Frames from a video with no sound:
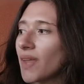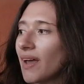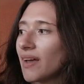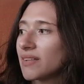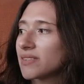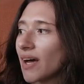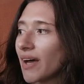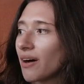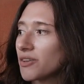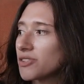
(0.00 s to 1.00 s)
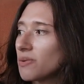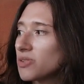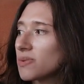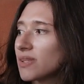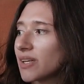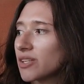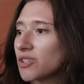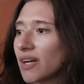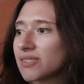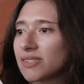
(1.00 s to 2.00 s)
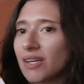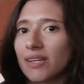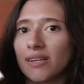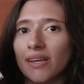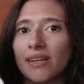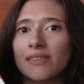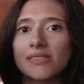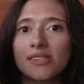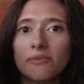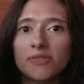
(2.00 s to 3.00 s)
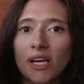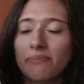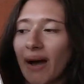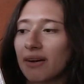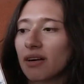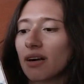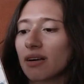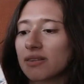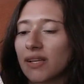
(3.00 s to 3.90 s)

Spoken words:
And I also was really interested in the subject matter.